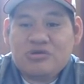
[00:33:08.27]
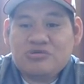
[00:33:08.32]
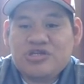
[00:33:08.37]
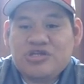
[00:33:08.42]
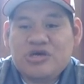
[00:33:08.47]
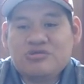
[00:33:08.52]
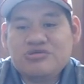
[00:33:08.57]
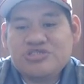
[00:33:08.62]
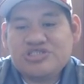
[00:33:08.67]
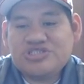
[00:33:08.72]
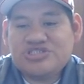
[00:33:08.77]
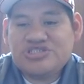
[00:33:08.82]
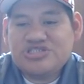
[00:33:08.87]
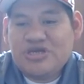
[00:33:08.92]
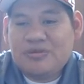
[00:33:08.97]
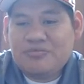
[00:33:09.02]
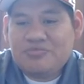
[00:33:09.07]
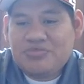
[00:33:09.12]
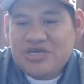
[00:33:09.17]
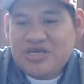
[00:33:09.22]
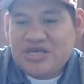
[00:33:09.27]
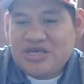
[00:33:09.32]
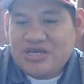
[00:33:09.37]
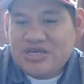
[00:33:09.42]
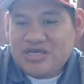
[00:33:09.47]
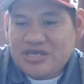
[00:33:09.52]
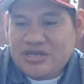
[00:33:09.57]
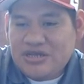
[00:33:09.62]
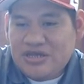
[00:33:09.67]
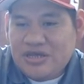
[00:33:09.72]
Don't just jump in
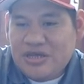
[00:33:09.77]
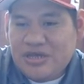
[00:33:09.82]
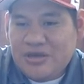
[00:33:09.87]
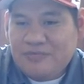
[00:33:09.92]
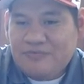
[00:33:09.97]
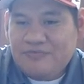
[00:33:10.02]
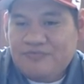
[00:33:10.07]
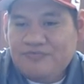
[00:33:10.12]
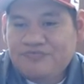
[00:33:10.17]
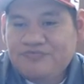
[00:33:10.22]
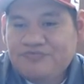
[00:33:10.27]
and